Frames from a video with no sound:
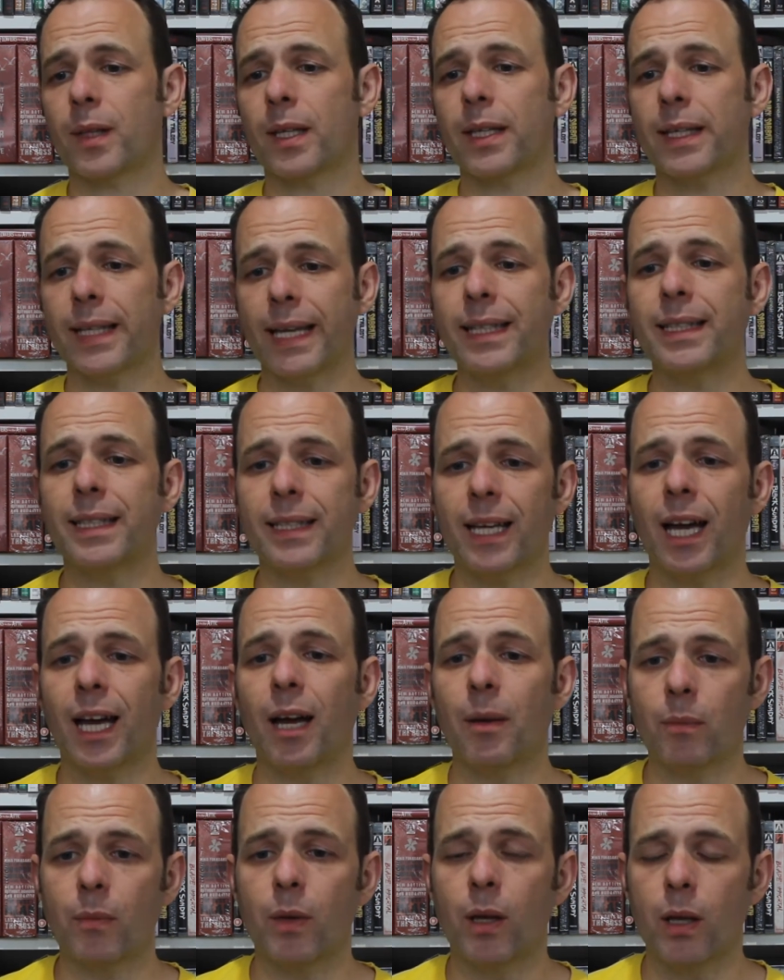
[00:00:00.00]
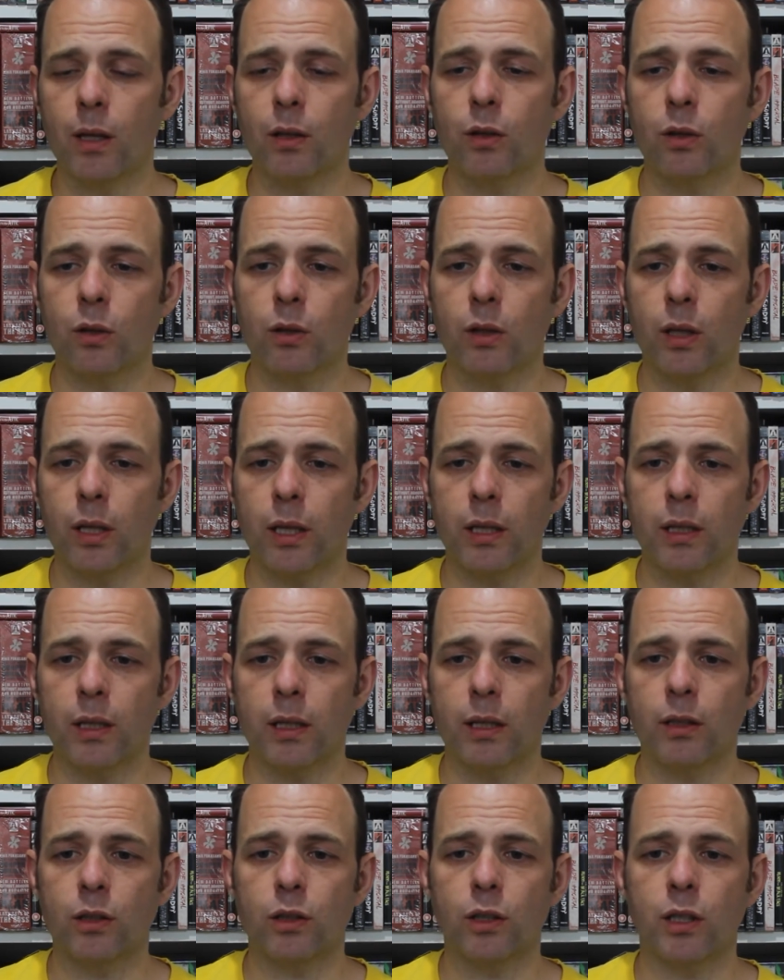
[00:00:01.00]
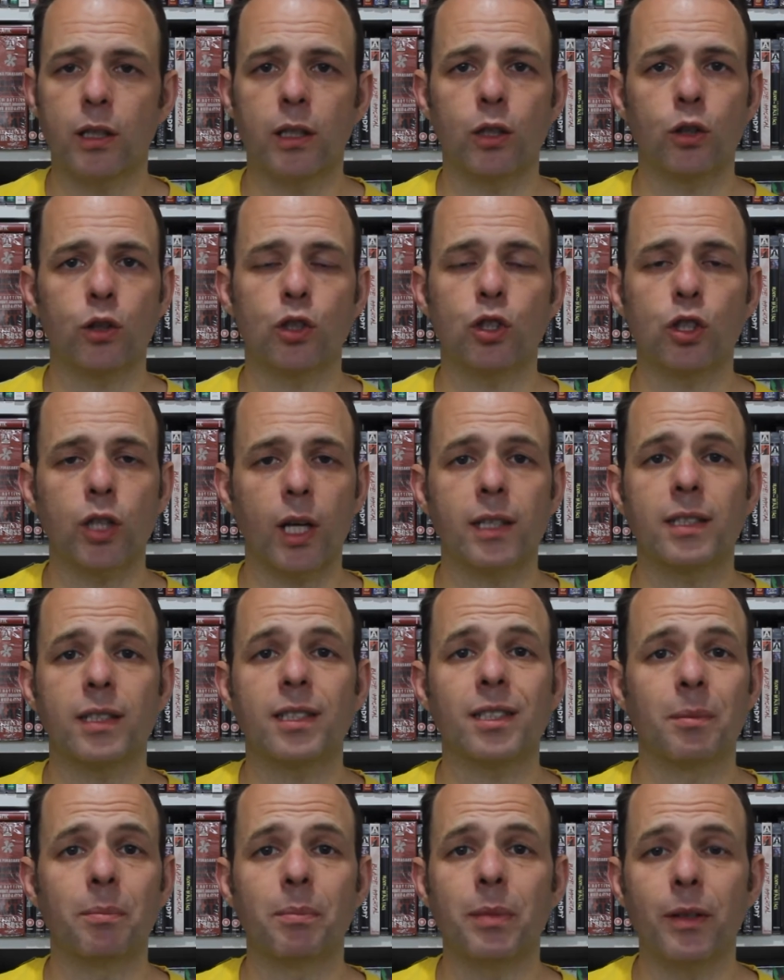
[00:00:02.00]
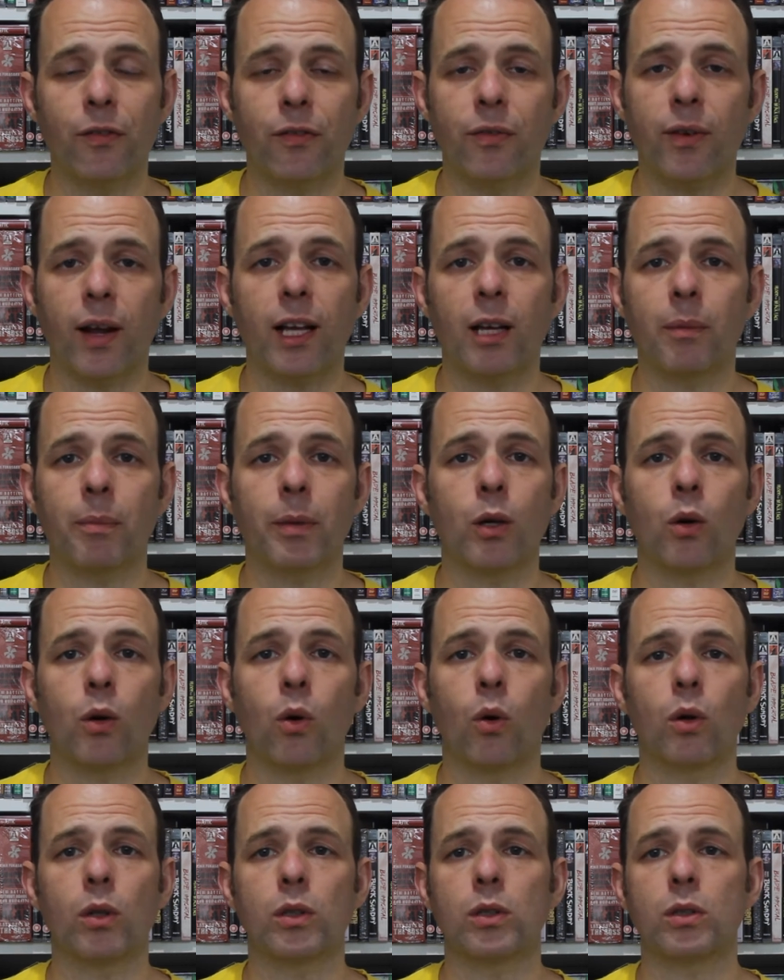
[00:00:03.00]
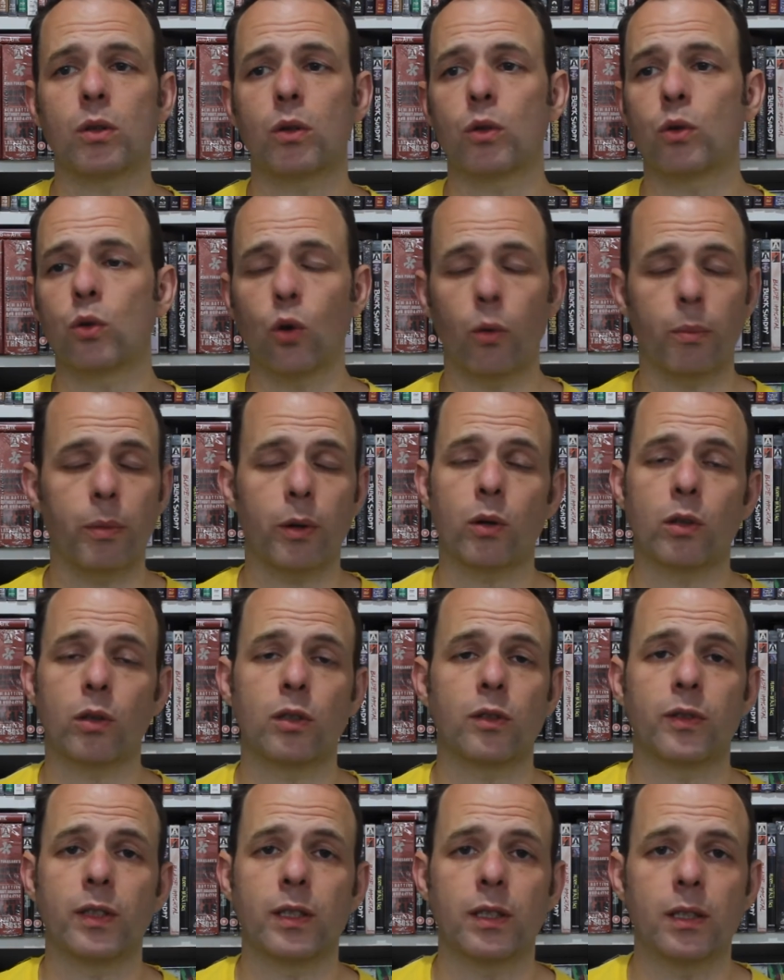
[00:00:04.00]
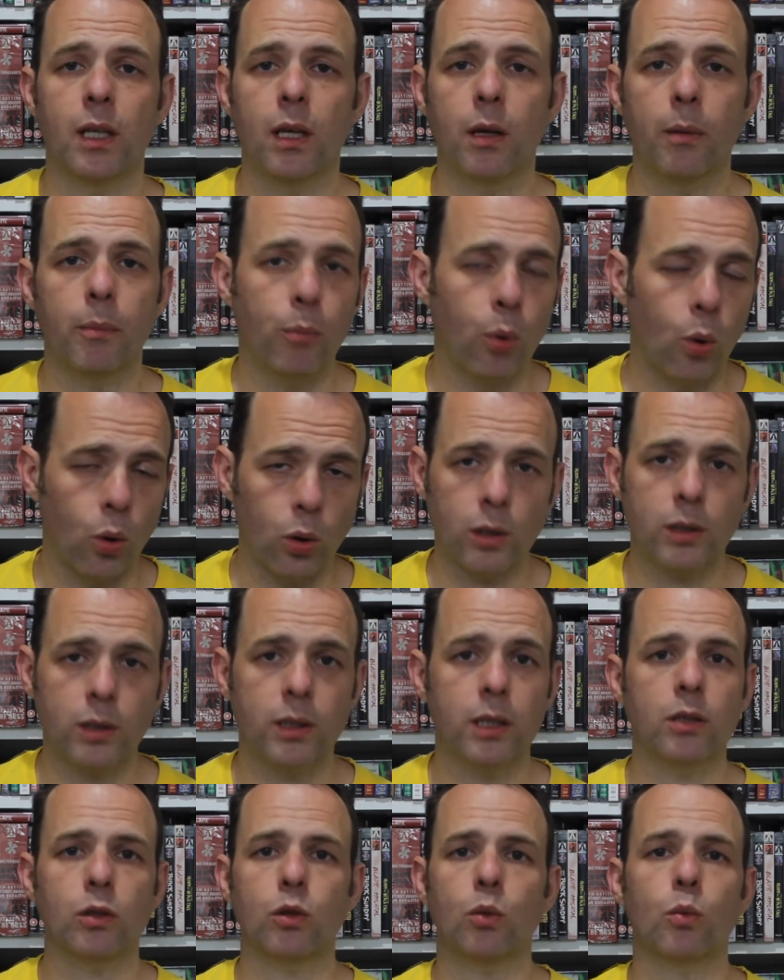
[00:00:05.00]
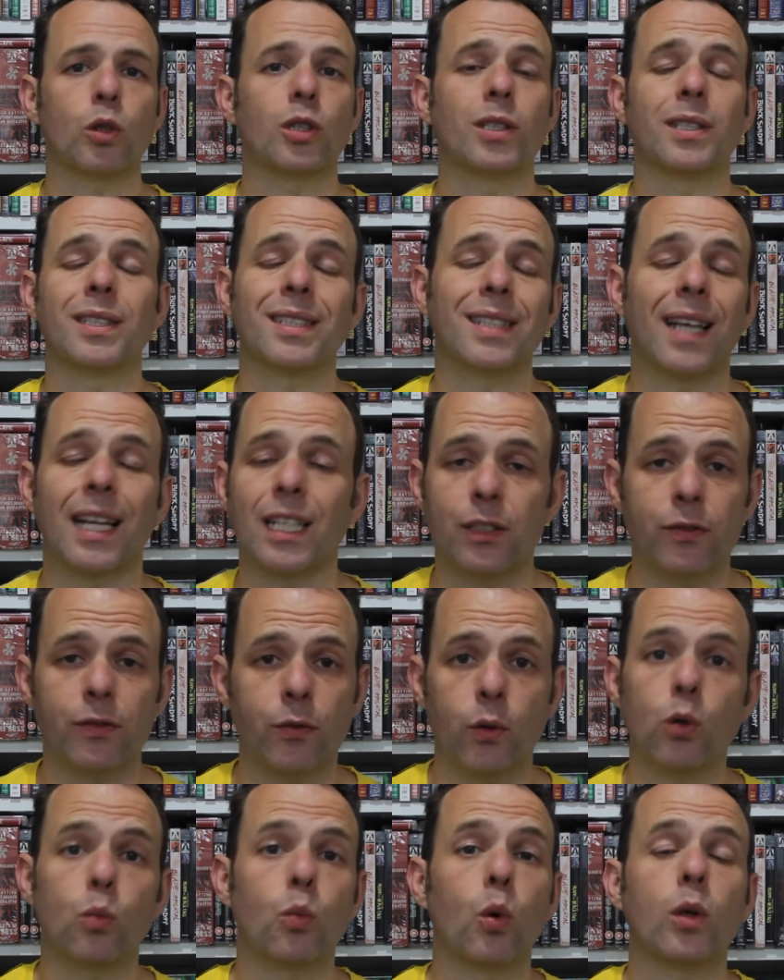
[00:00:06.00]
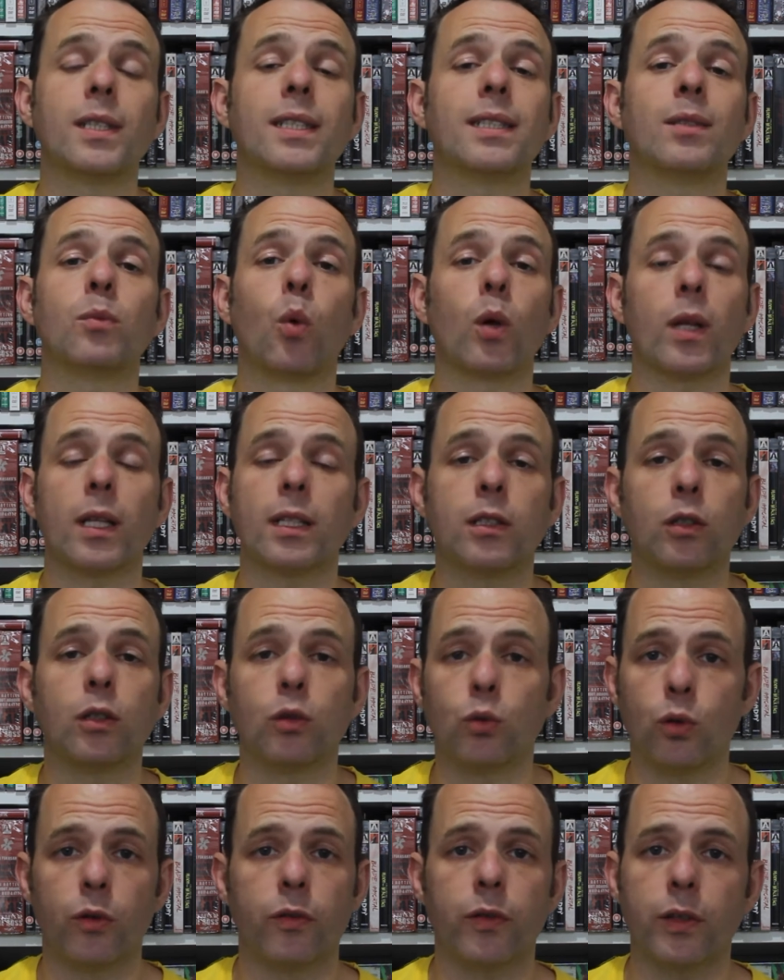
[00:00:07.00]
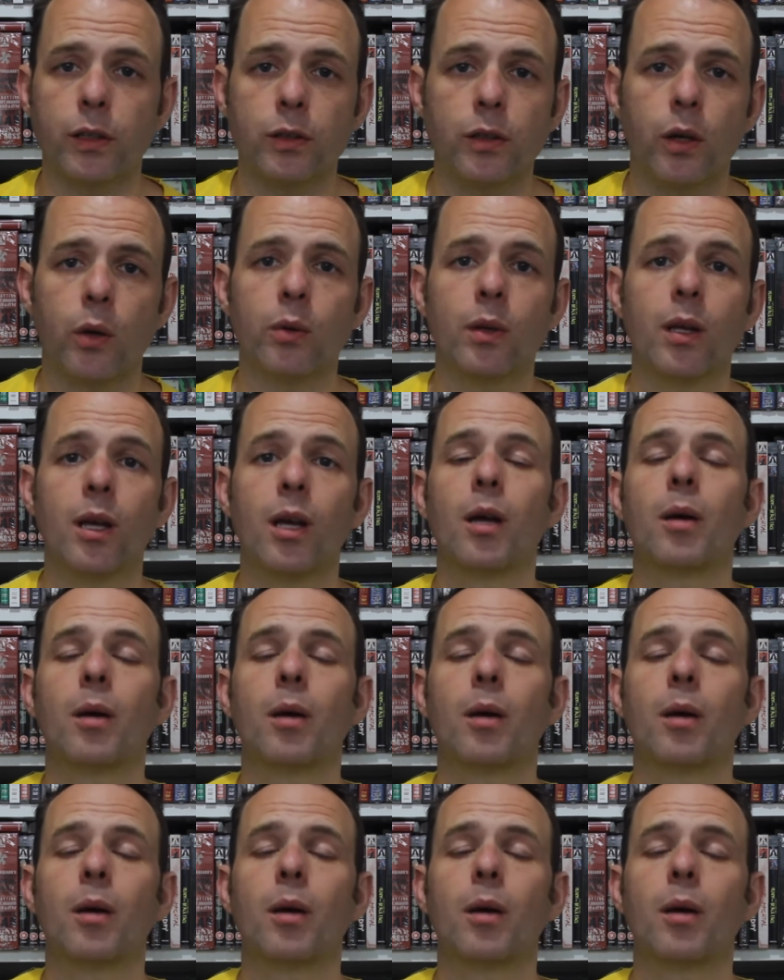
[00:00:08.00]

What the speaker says: getting him the good chance to beat Frank, because not because of his politics or what he stands for, what he's willing to do for the town,